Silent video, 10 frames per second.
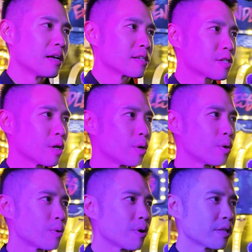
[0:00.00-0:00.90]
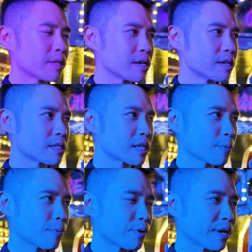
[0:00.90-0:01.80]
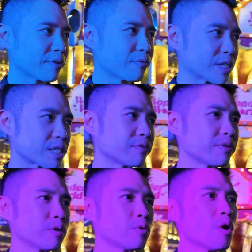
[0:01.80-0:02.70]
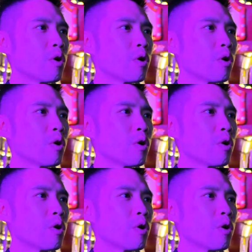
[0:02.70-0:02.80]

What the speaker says: So the Singapore Night Festival